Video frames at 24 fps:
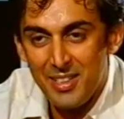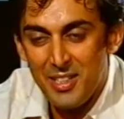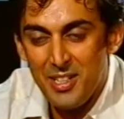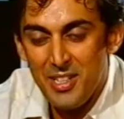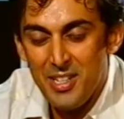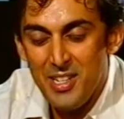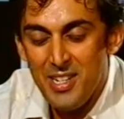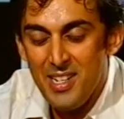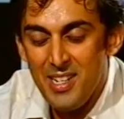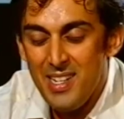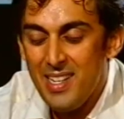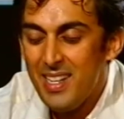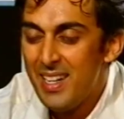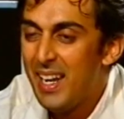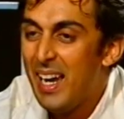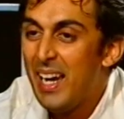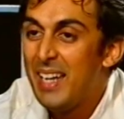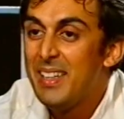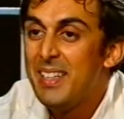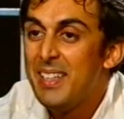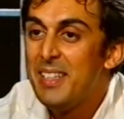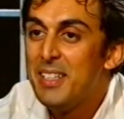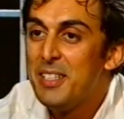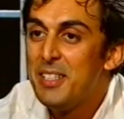Mm,
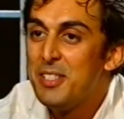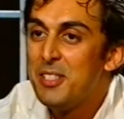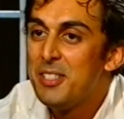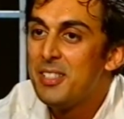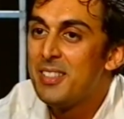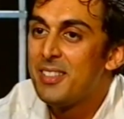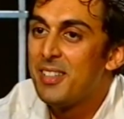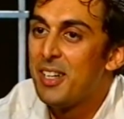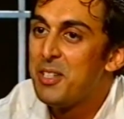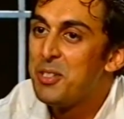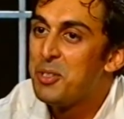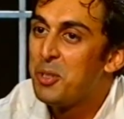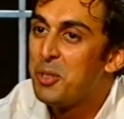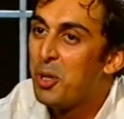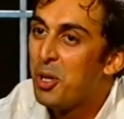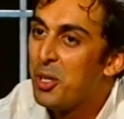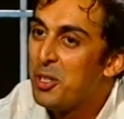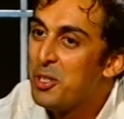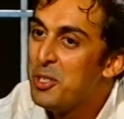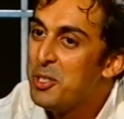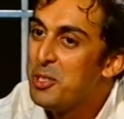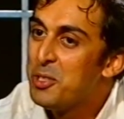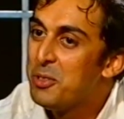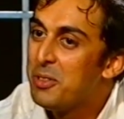I think they're just trying to
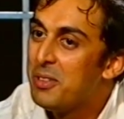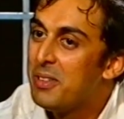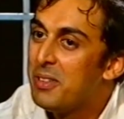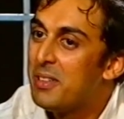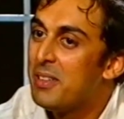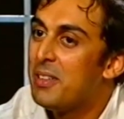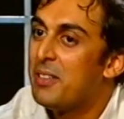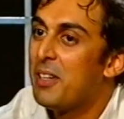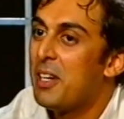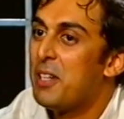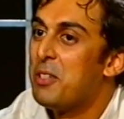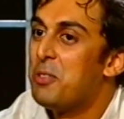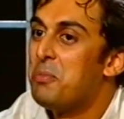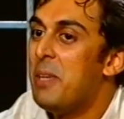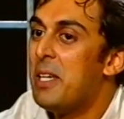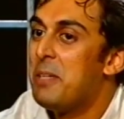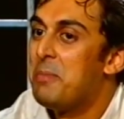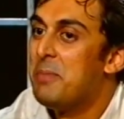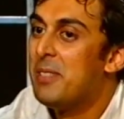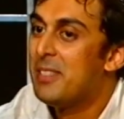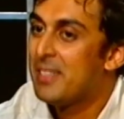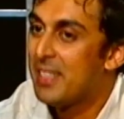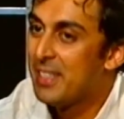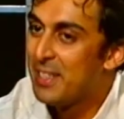con you into trying to
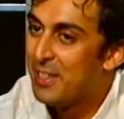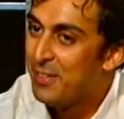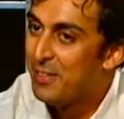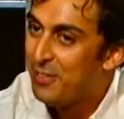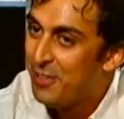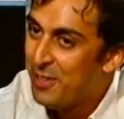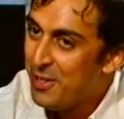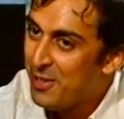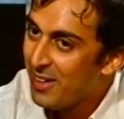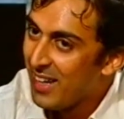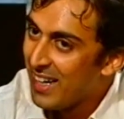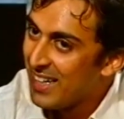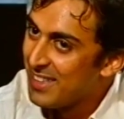make me sing a few